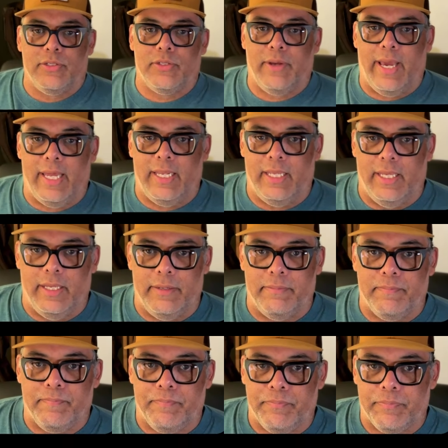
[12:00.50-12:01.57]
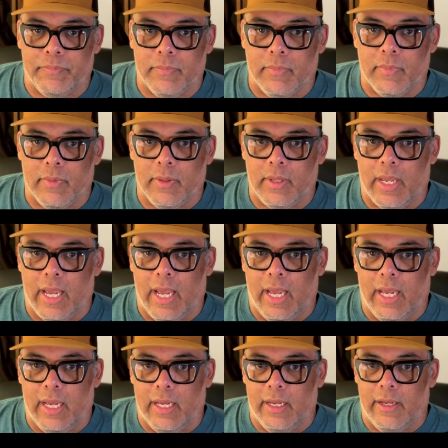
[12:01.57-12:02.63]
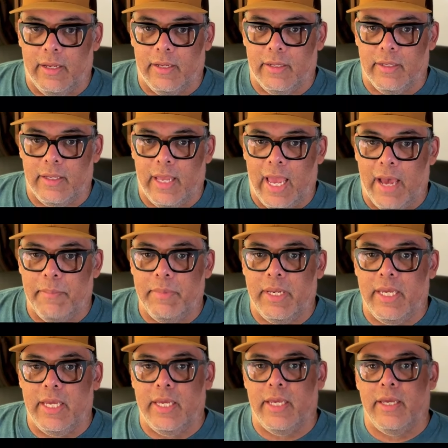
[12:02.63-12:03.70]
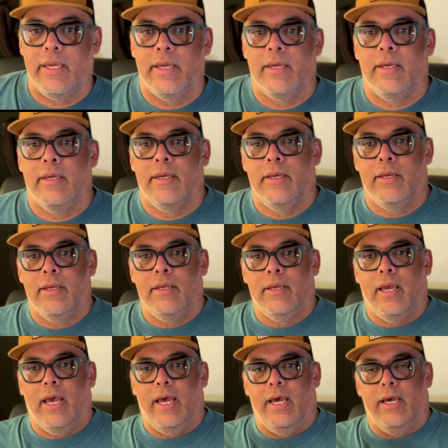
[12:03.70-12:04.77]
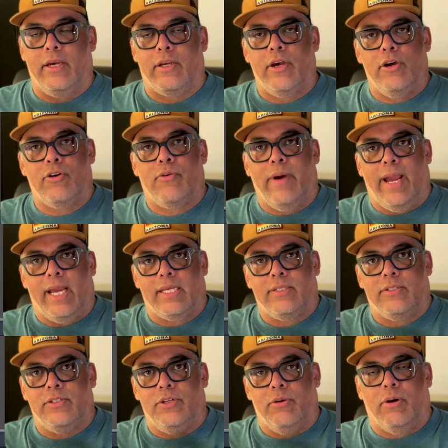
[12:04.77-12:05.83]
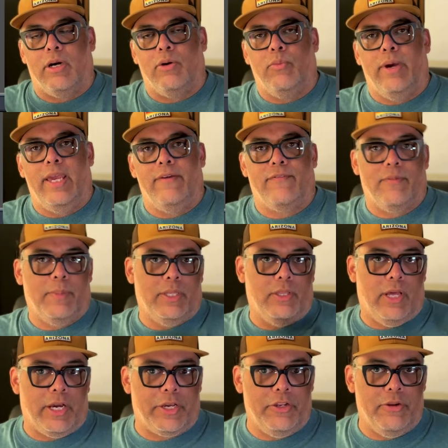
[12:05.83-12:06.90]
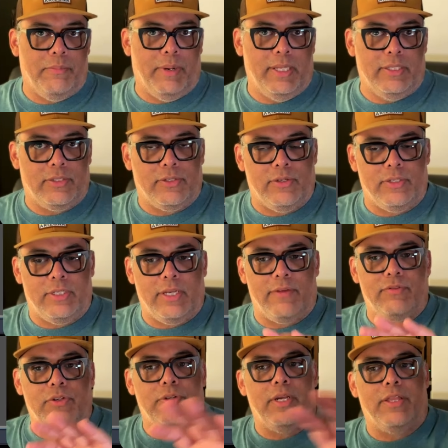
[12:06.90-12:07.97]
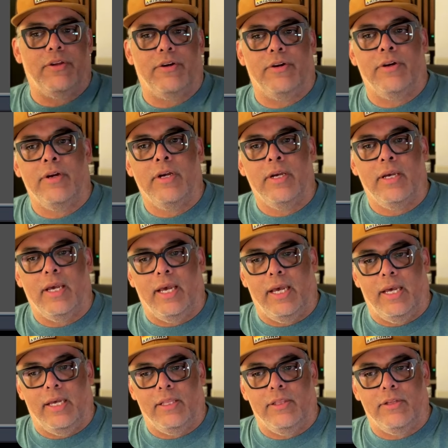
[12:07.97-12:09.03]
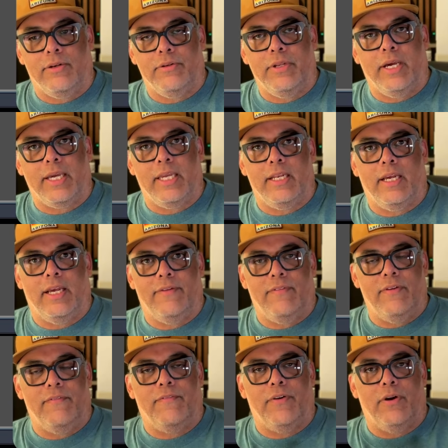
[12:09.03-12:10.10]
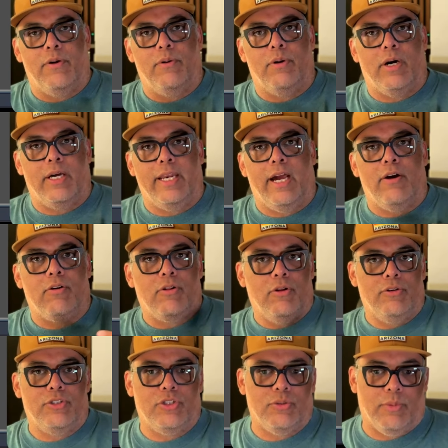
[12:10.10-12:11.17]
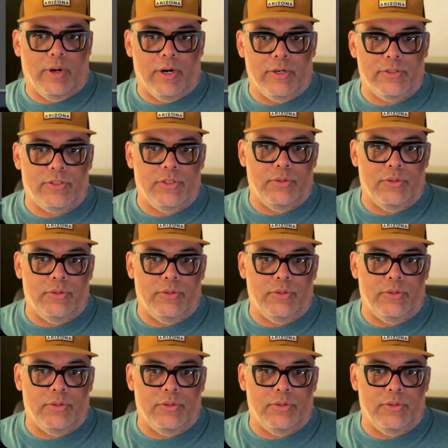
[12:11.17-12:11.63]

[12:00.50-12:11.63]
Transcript: added in how many code cracks you are away from unlocking your button. So it gives you another little nugget of info on how close you are to